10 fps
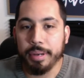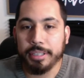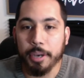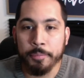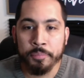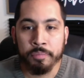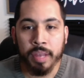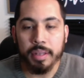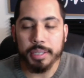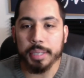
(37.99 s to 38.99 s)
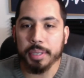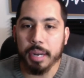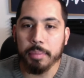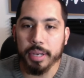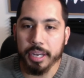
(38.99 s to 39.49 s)
So the Tesla that
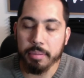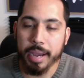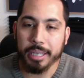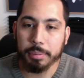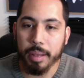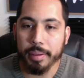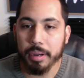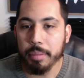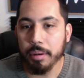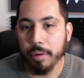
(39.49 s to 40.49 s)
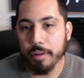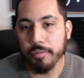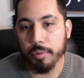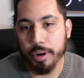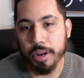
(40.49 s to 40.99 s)
I'm looking to buy is probably going to be around
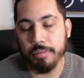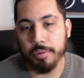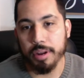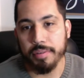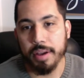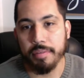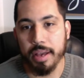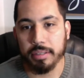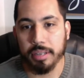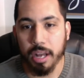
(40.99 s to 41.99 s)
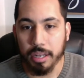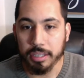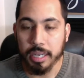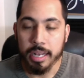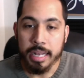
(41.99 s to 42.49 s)
$40,000 to $45,000.